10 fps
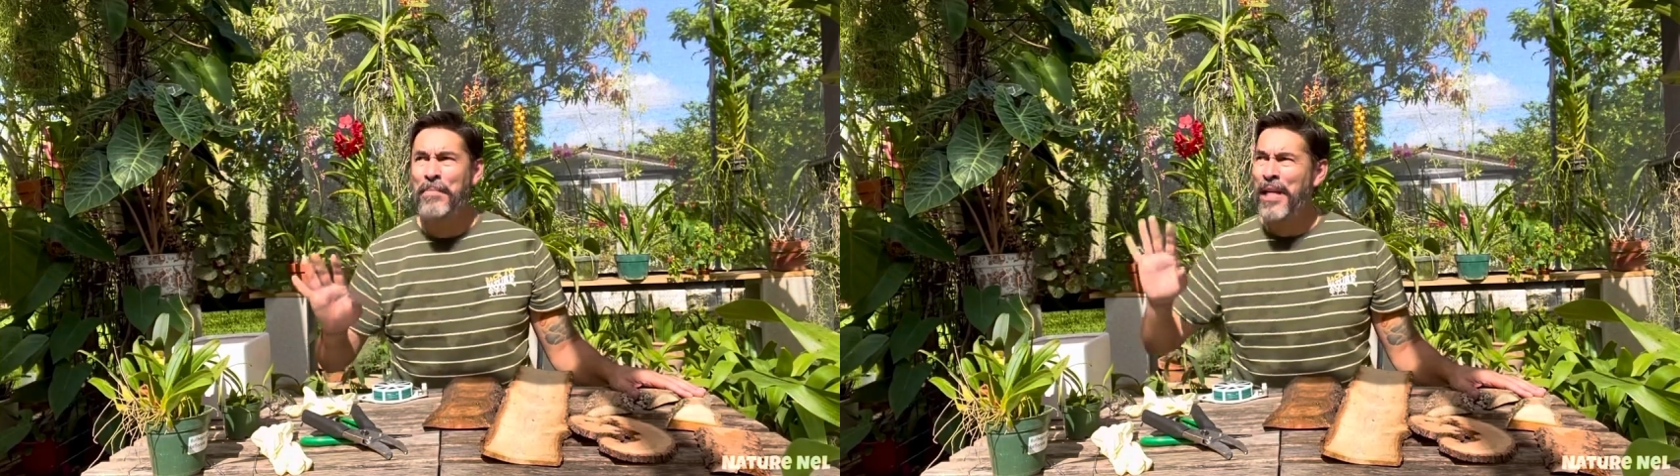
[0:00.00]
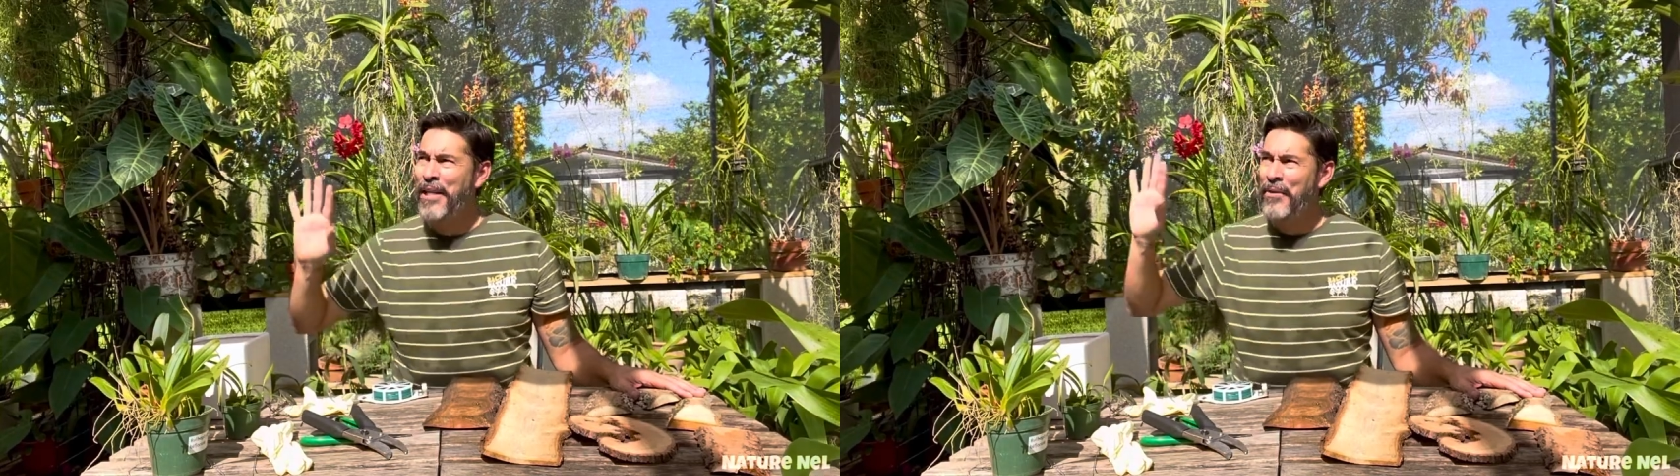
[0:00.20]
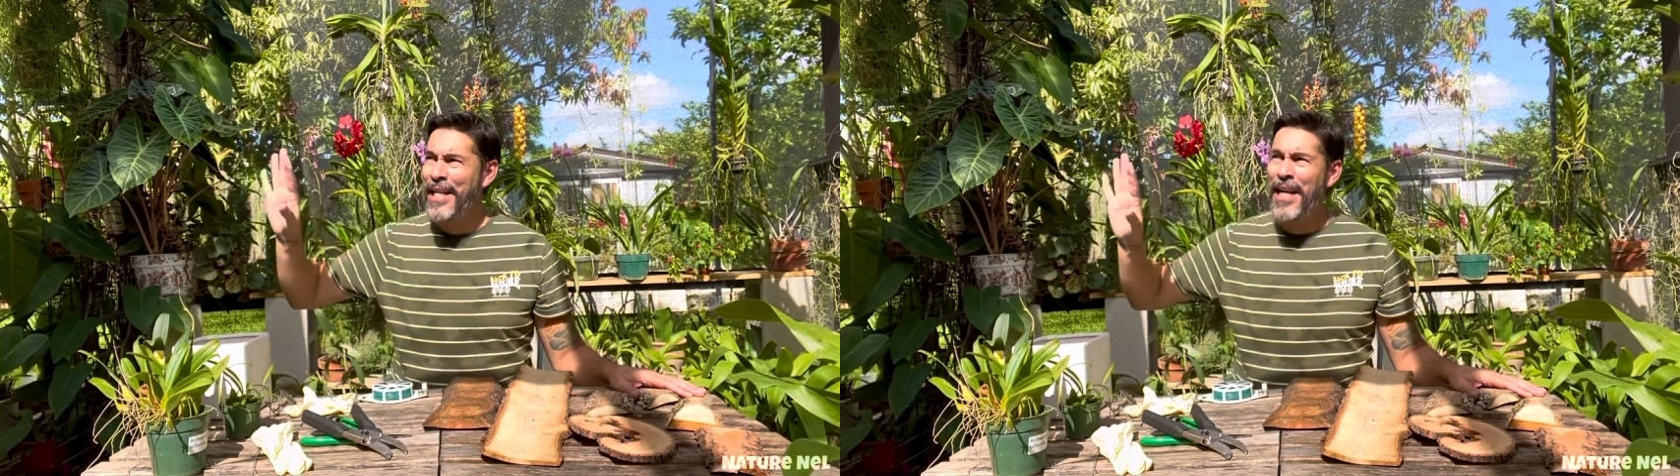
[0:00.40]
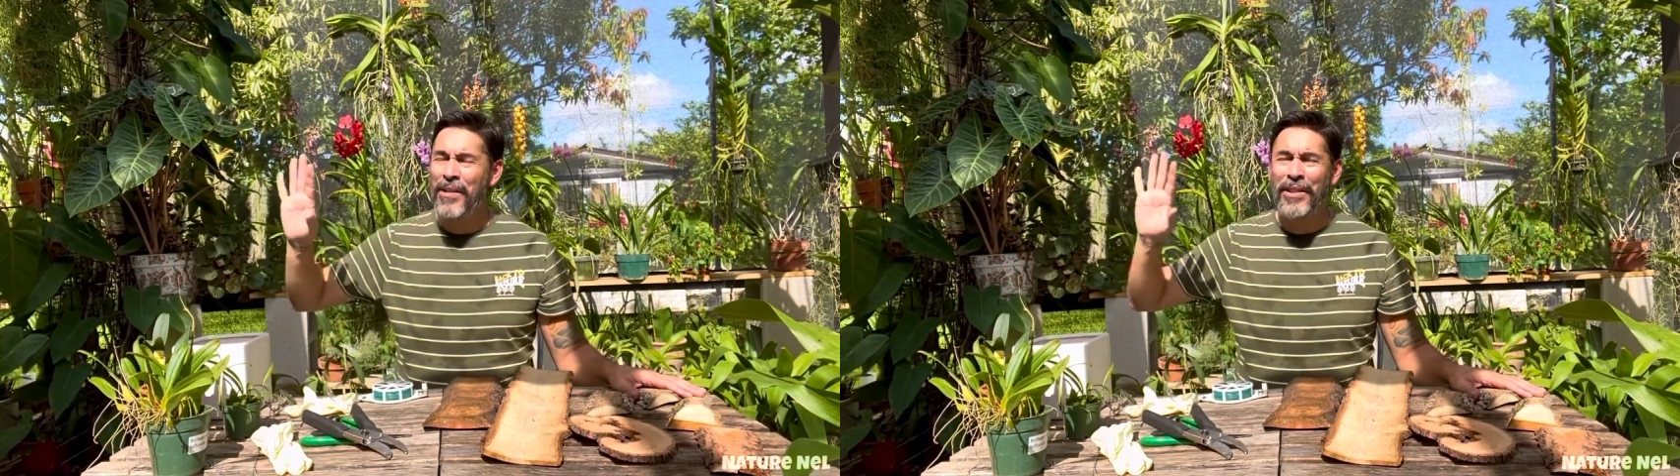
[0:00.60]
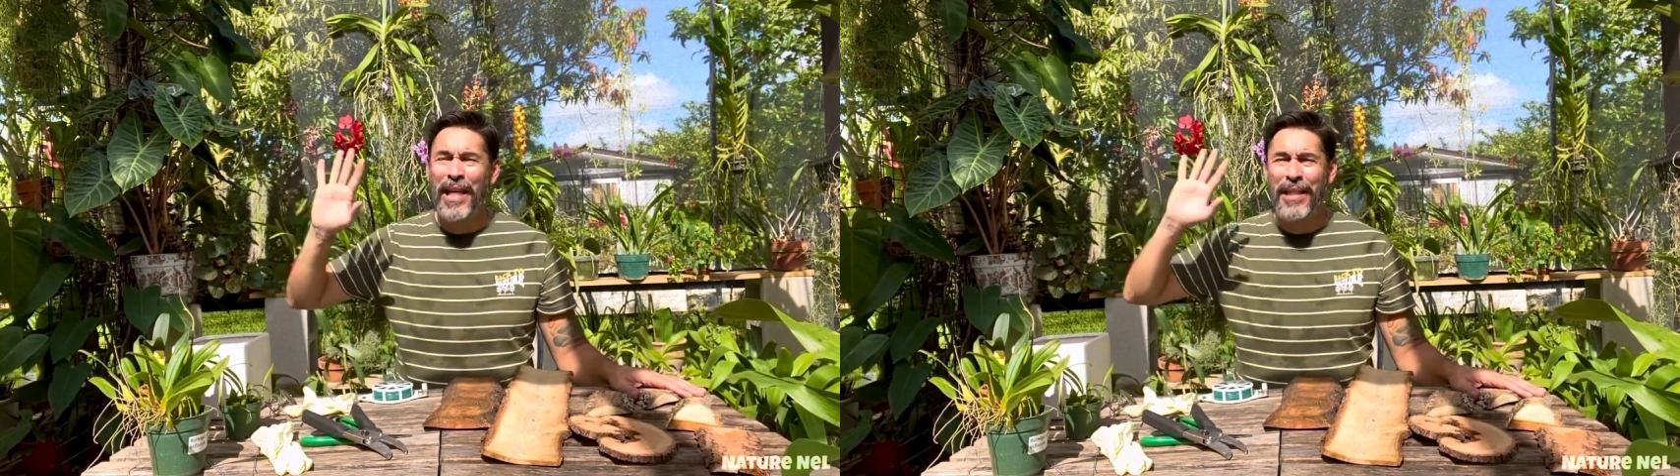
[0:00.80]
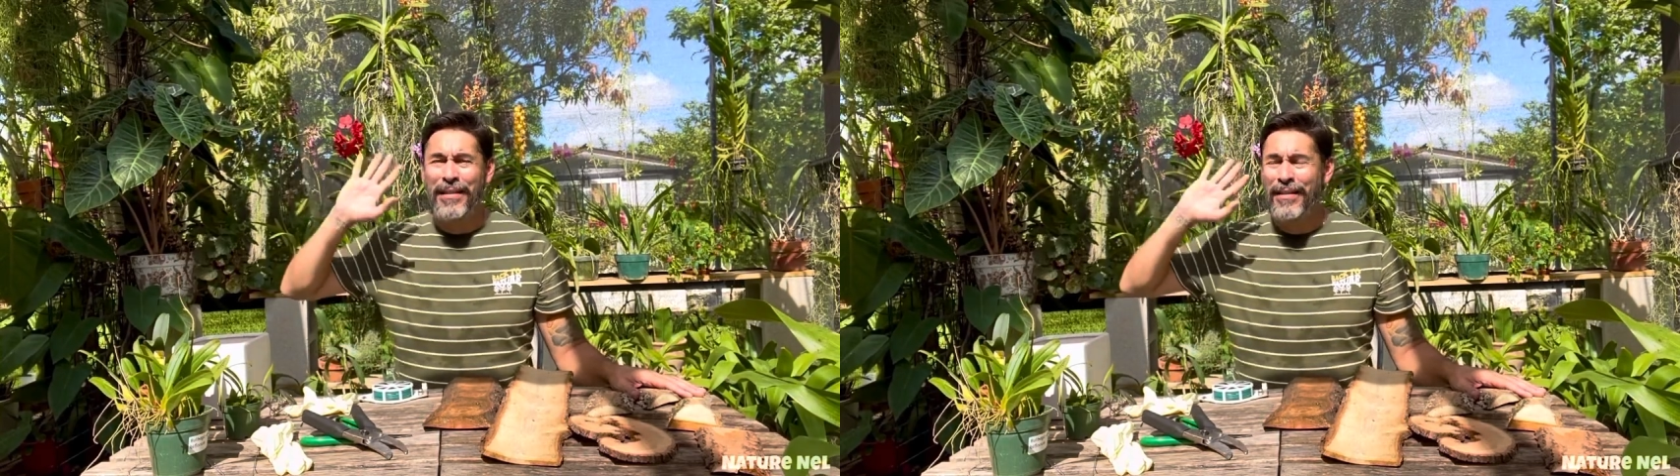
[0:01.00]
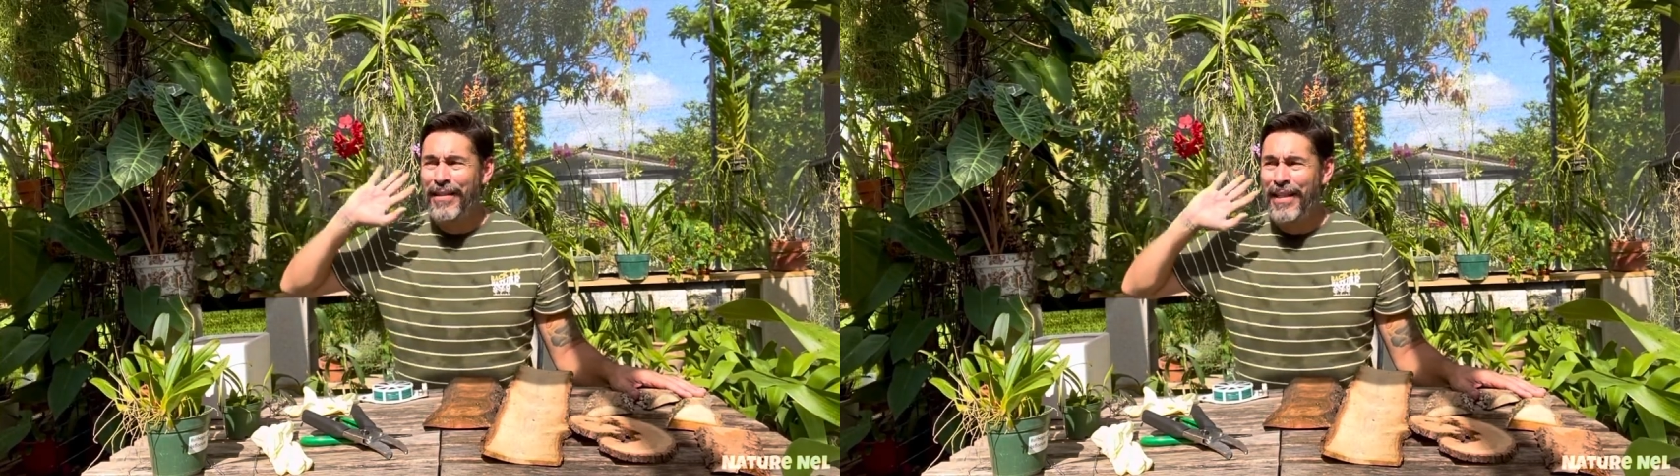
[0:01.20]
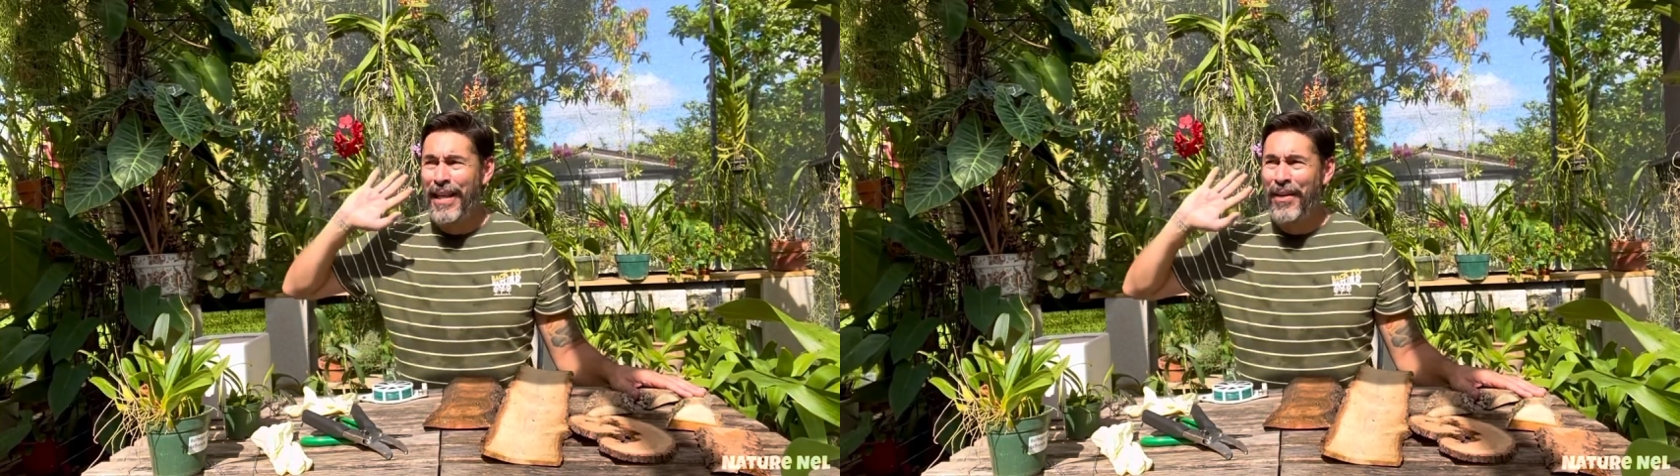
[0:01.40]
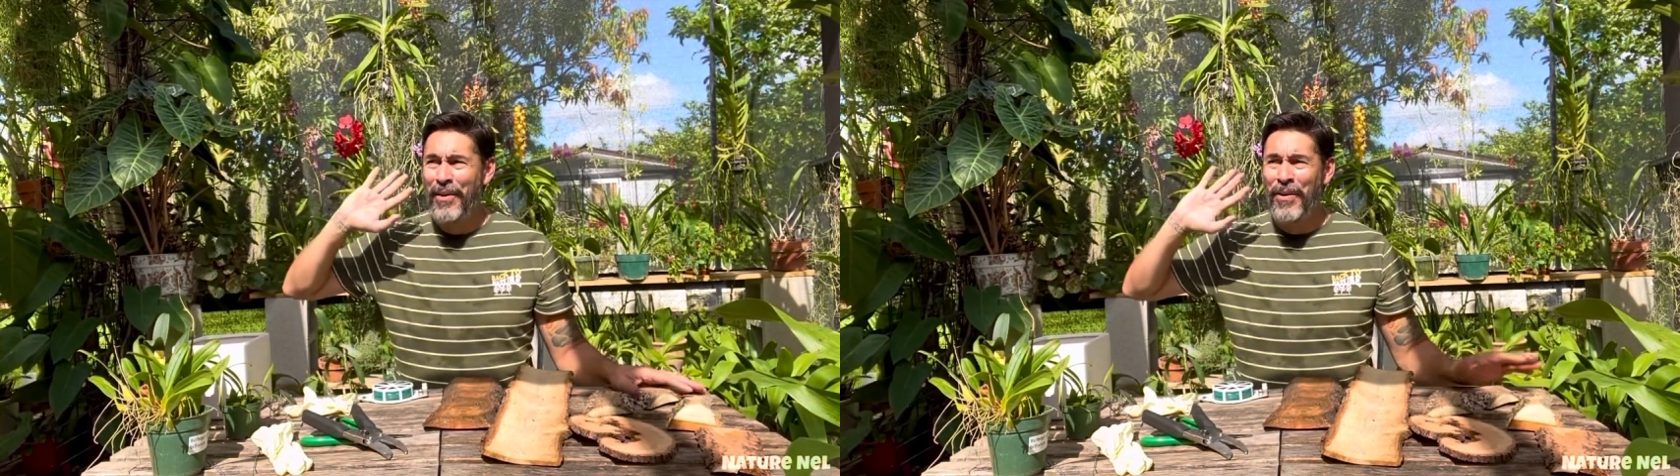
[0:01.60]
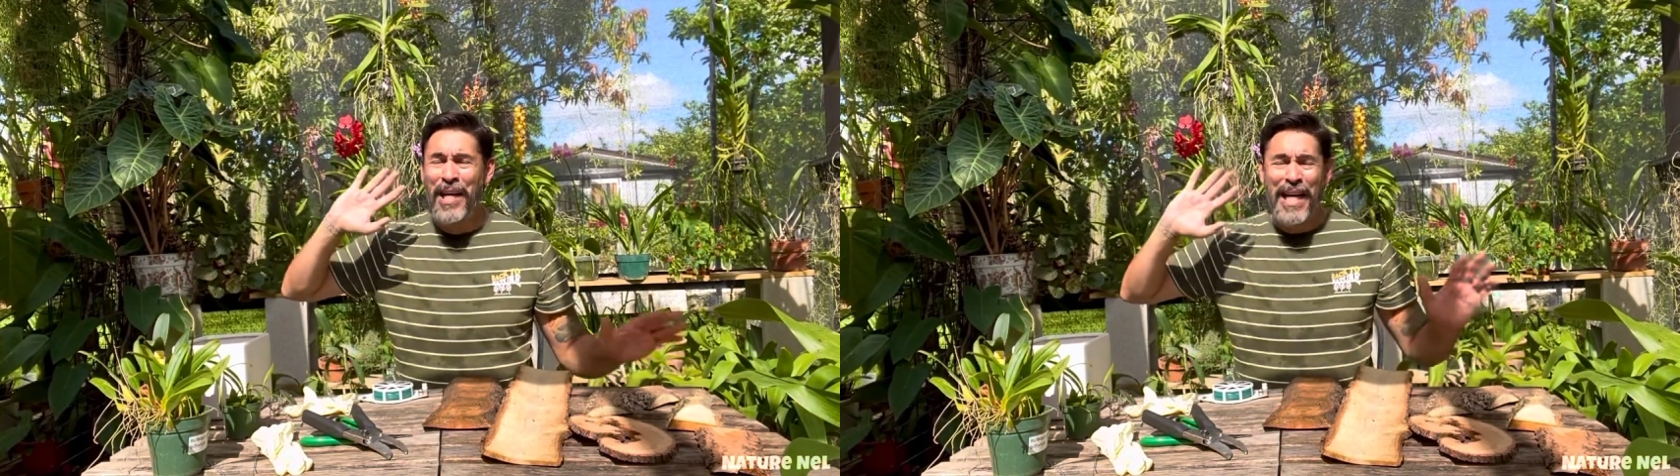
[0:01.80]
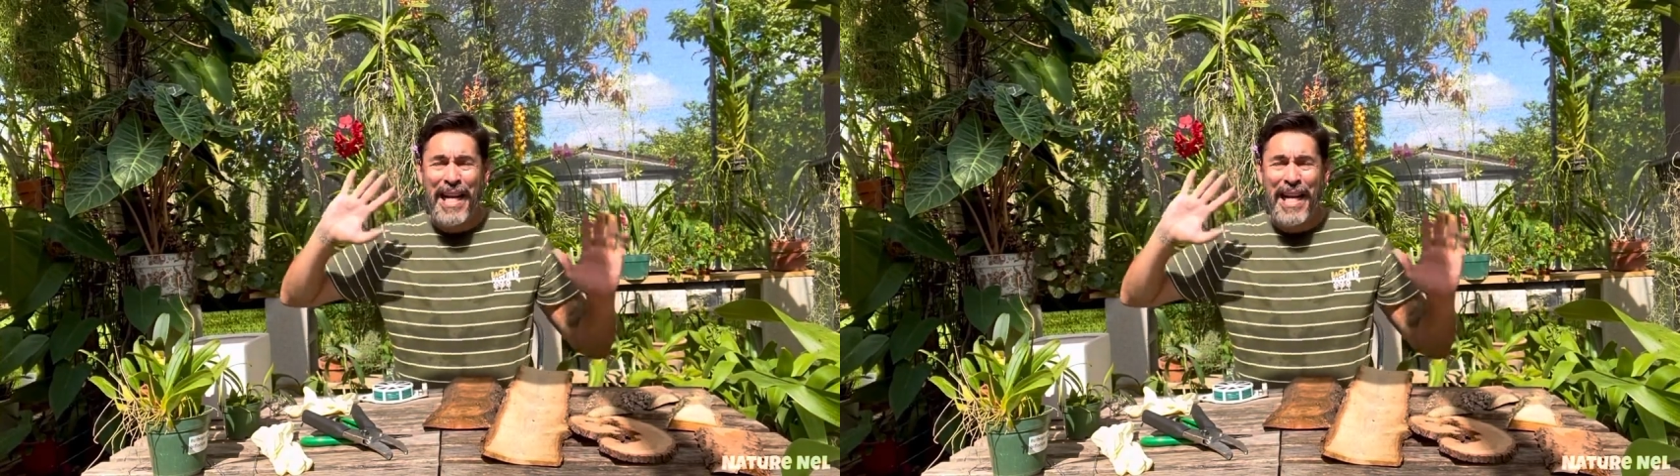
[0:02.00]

My greenhouse has now